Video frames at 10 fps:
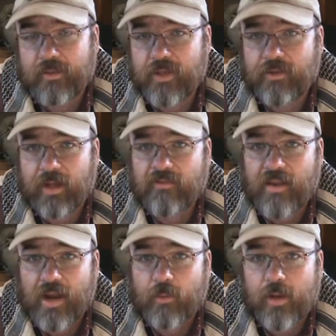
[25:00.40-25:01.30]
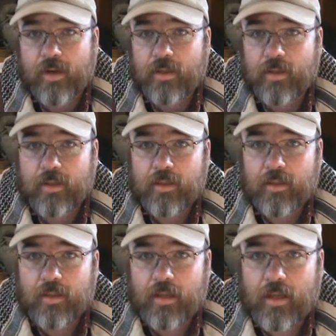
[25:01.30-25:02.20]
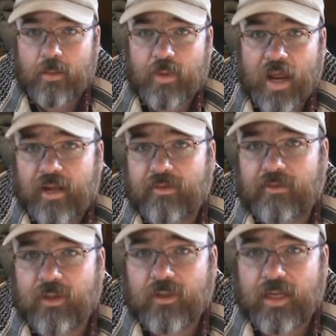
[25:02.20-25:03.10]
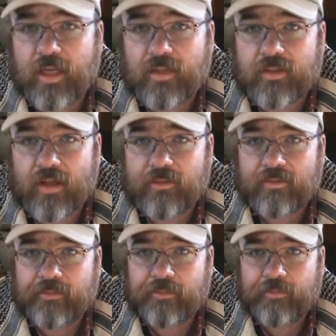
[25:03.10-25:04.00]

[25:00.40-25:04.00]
I'll see if I can find one. I'm not averse to getting stuff